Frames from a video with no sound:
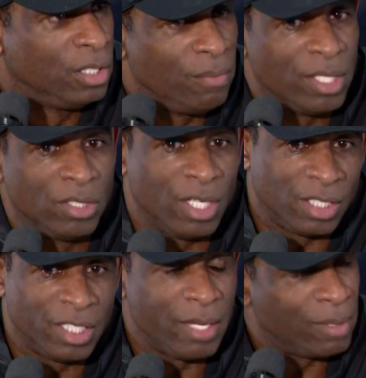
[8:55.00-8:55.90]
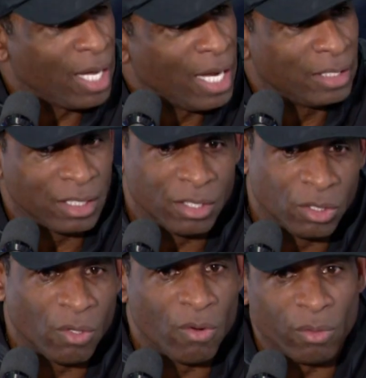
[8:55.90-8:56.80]
to make sure they stabilize and
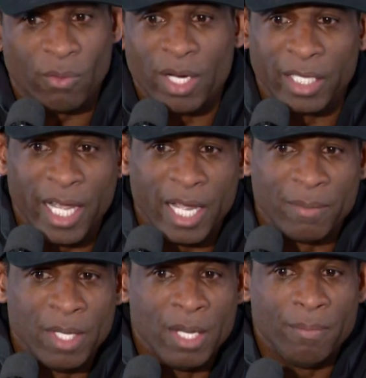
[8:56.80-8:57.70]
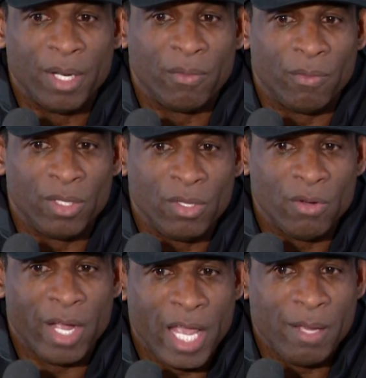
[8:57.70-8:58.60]
control the run game. But when
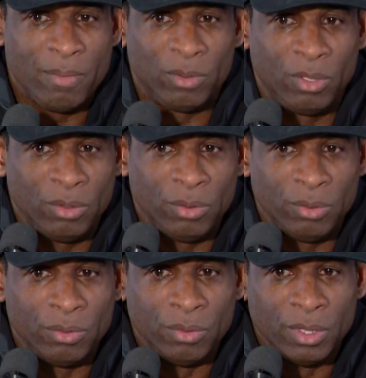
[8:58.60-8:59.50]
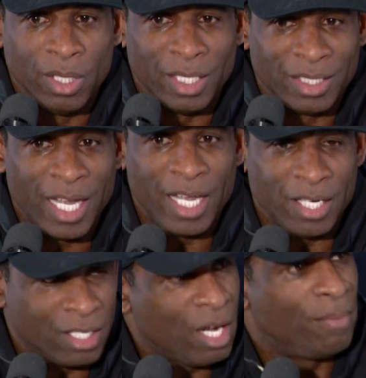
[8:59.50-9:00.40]
you're able to
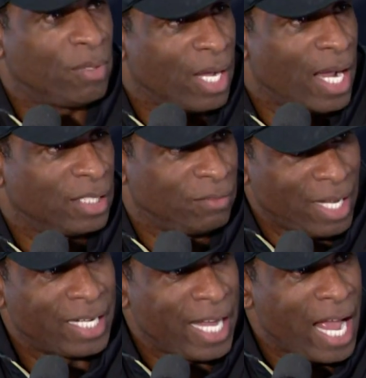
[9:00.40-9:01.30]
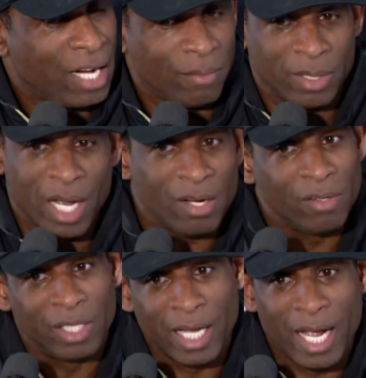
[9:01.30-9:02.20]
attain a couple guys of that caliber, not
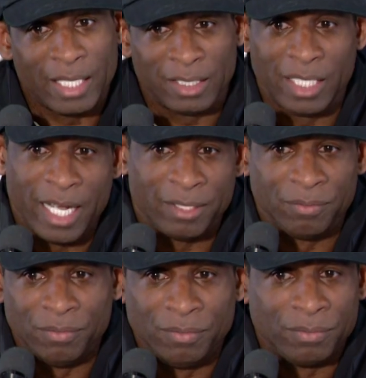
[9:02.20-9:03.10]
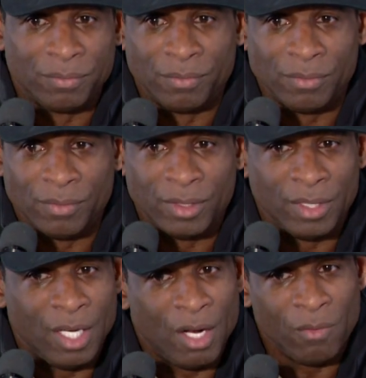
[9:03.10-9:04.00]
only guys that
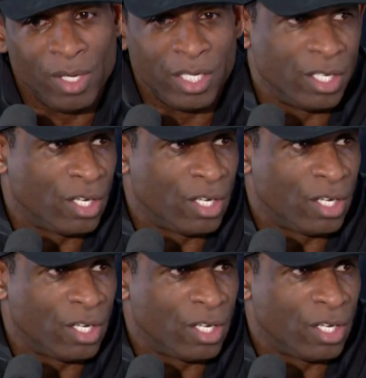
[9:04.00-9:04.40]
are really